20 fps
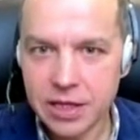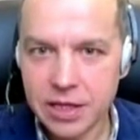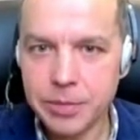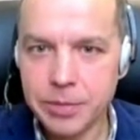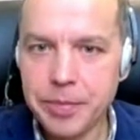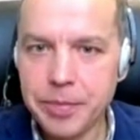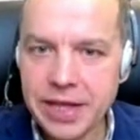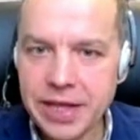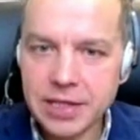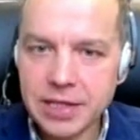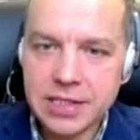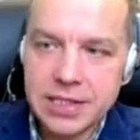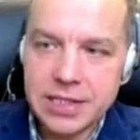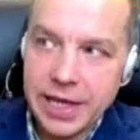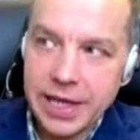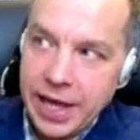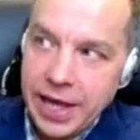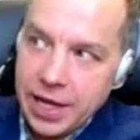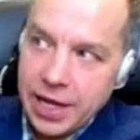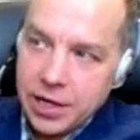
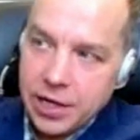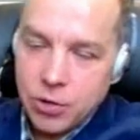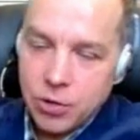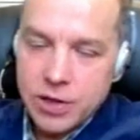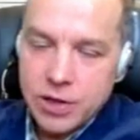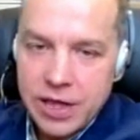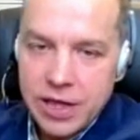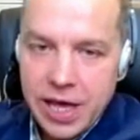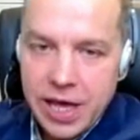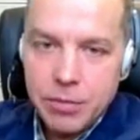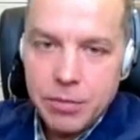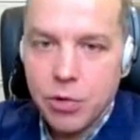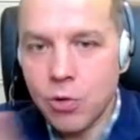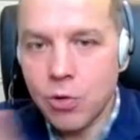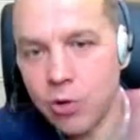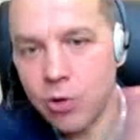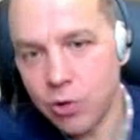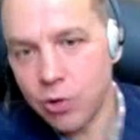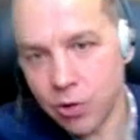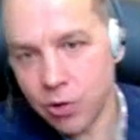Dependency either on them
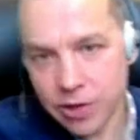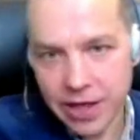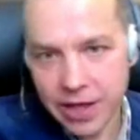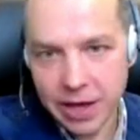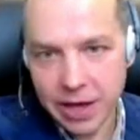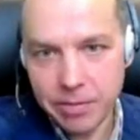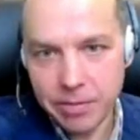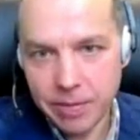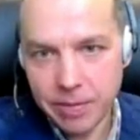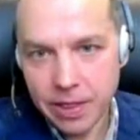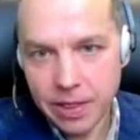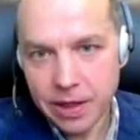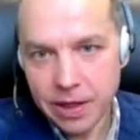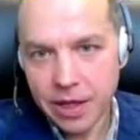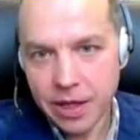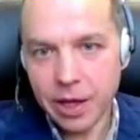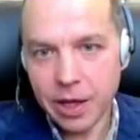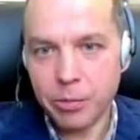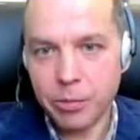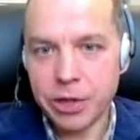or on them,
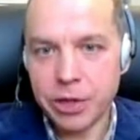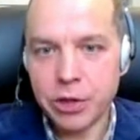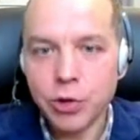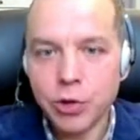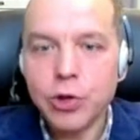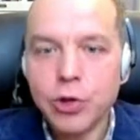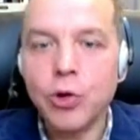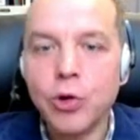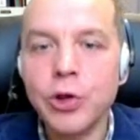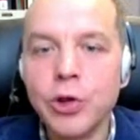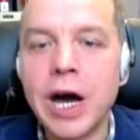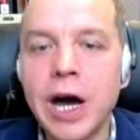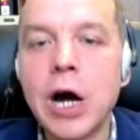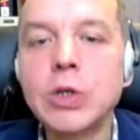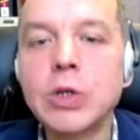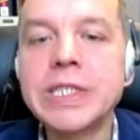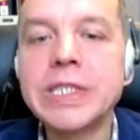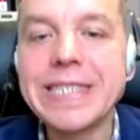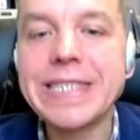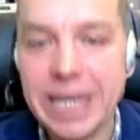but not on
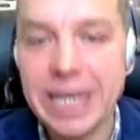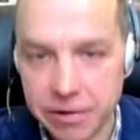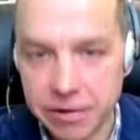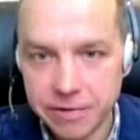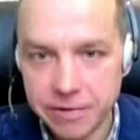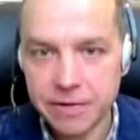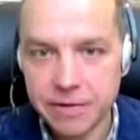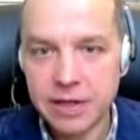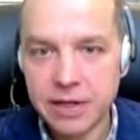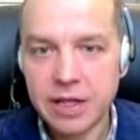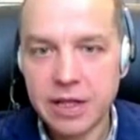ourselves,